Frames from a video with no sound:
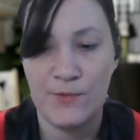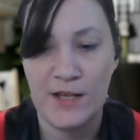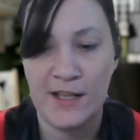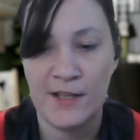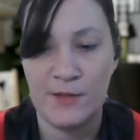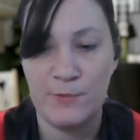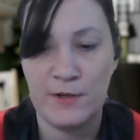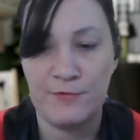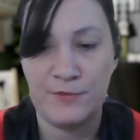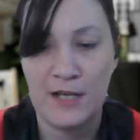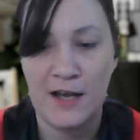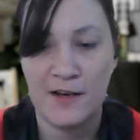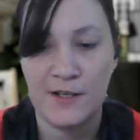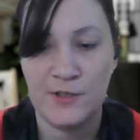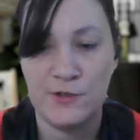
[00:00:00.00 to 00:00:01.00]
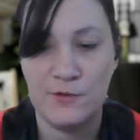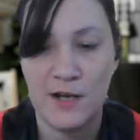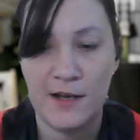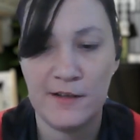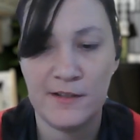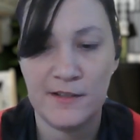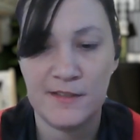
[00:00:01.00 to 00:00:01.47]
I think we've got a
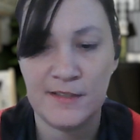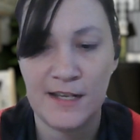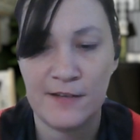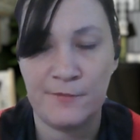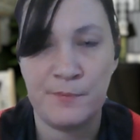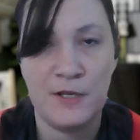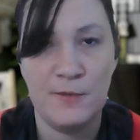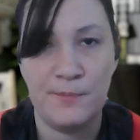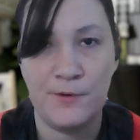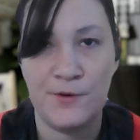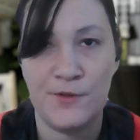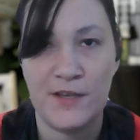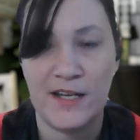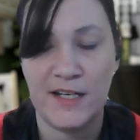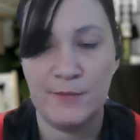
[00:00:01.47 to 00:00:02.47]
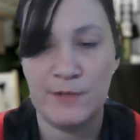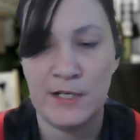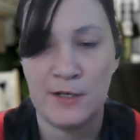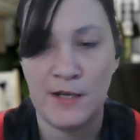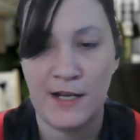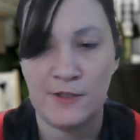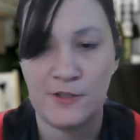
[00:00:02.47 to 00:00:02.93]
united set of people that we
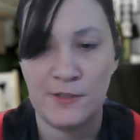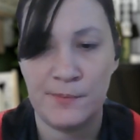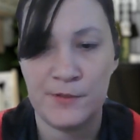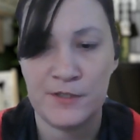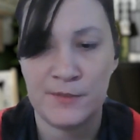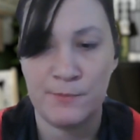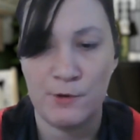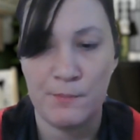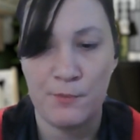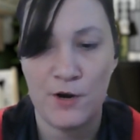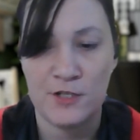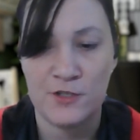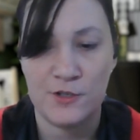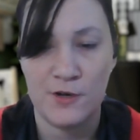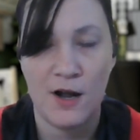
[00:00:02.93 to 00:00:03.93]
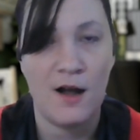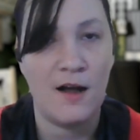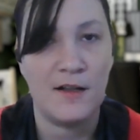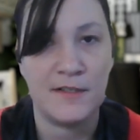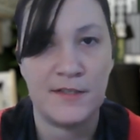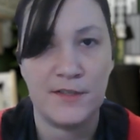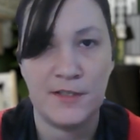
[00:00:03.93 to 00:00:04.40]
can actually put some more pressure
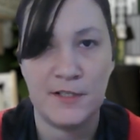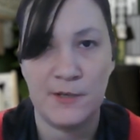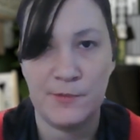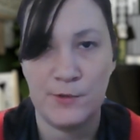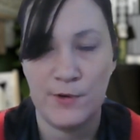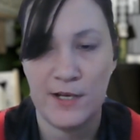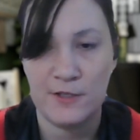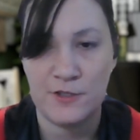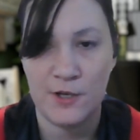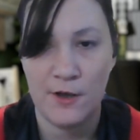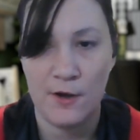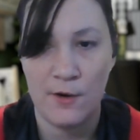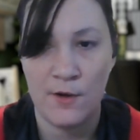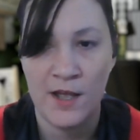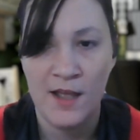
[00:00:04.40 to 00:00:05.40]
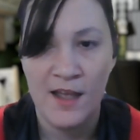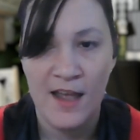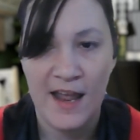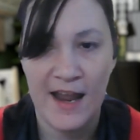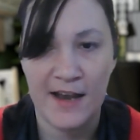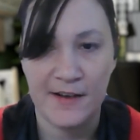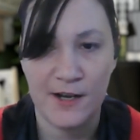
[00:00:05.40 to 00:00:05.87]
onto the WHO
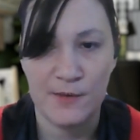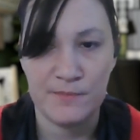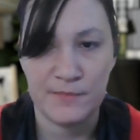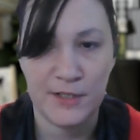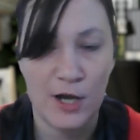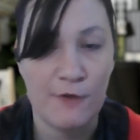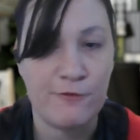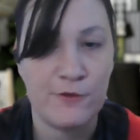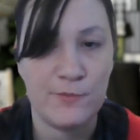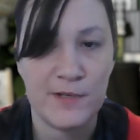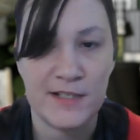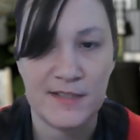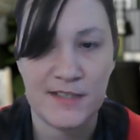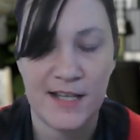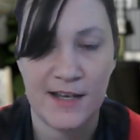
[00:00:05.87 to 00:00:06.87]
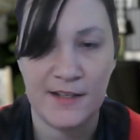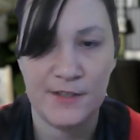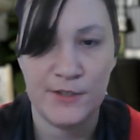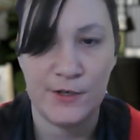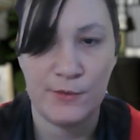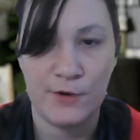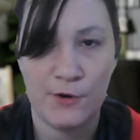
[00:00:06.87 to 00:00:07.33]
and governments that,
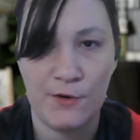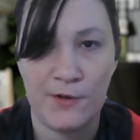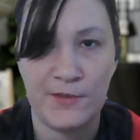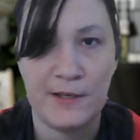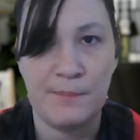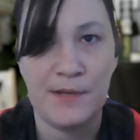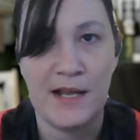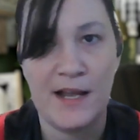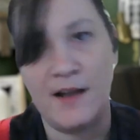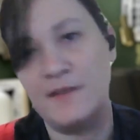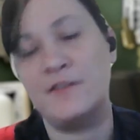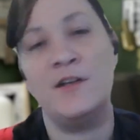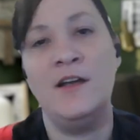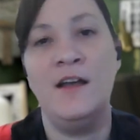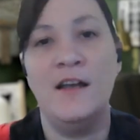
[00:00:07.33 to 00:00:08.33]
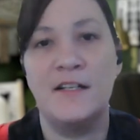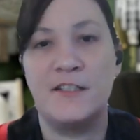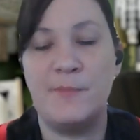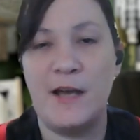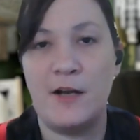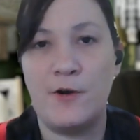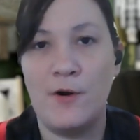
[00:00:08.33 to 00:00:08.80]
currently ban
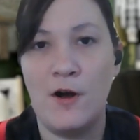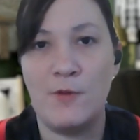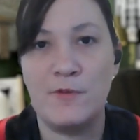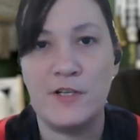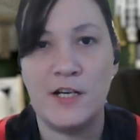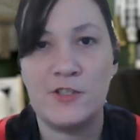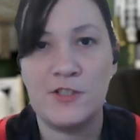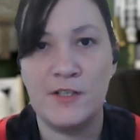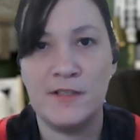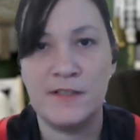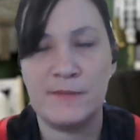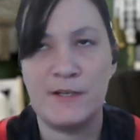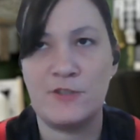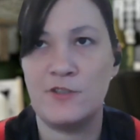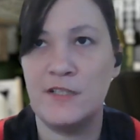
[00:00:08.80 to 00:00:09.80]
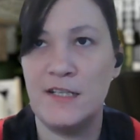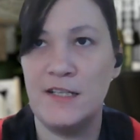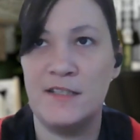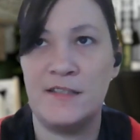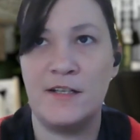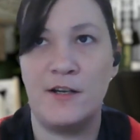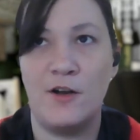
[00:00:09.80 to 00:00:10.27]
tobacco harm reduction, especially
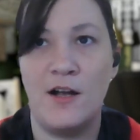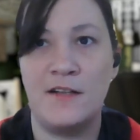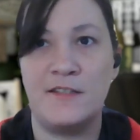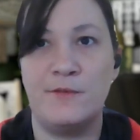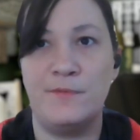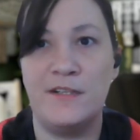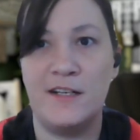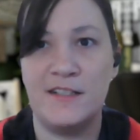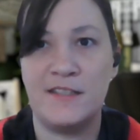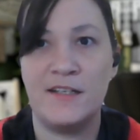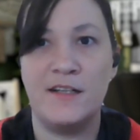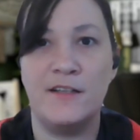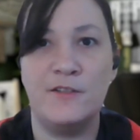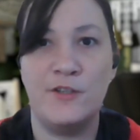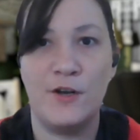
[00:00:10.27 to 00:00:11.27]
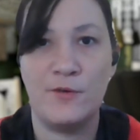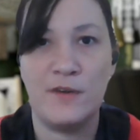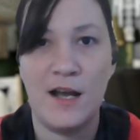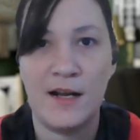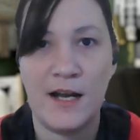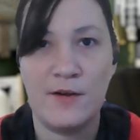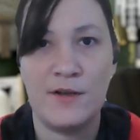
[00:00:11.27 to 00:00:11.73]
e-cigarettes. It'd be nice to,
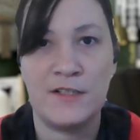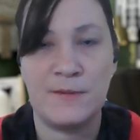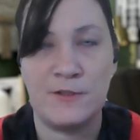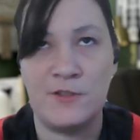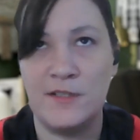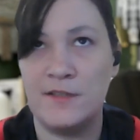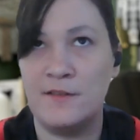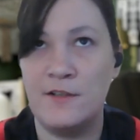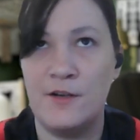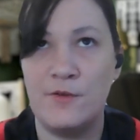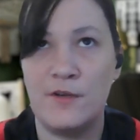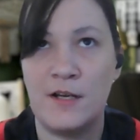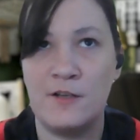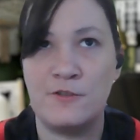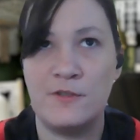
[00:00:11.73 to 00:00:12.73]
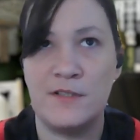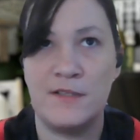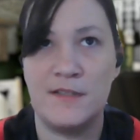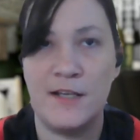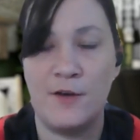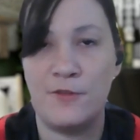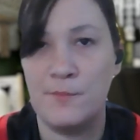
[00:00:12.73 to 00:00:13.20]
knock out, especially, the countries
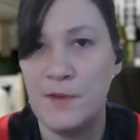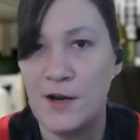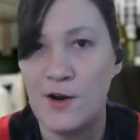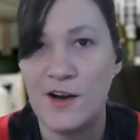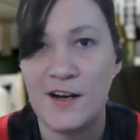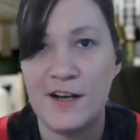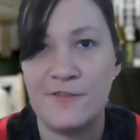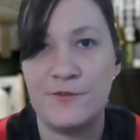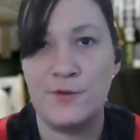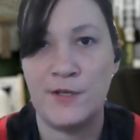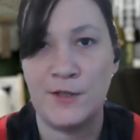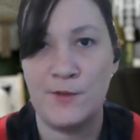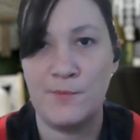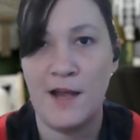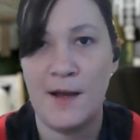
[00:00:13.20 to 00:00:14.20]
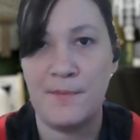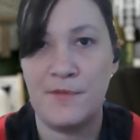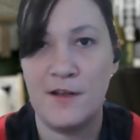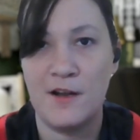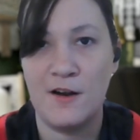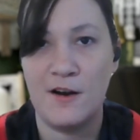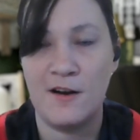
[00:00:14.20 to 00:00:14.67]
in South America. If you look at the map
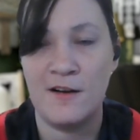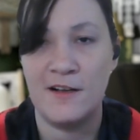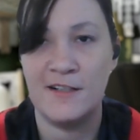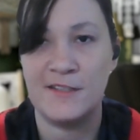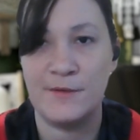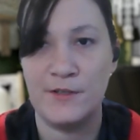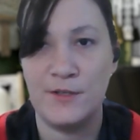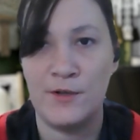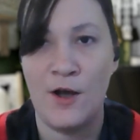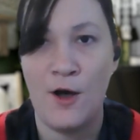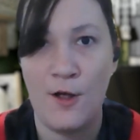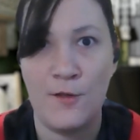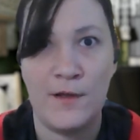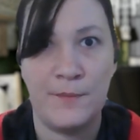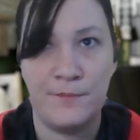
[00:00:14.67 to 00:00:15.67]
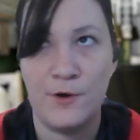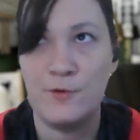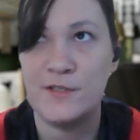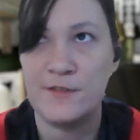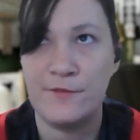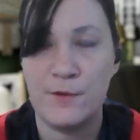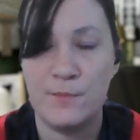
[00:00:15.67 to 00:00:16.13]
there, it's
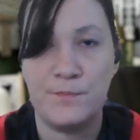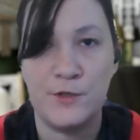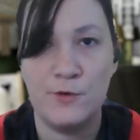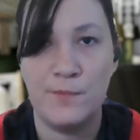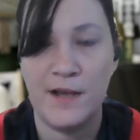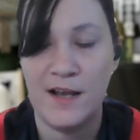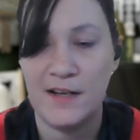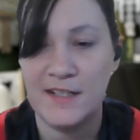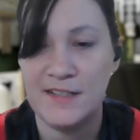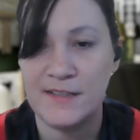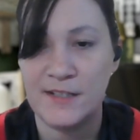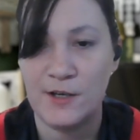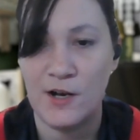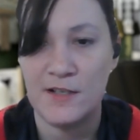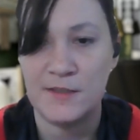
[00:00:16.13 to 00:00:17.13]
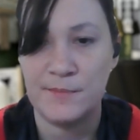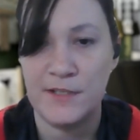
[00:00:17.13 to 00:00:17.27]
most of them do ban e-cigarettes.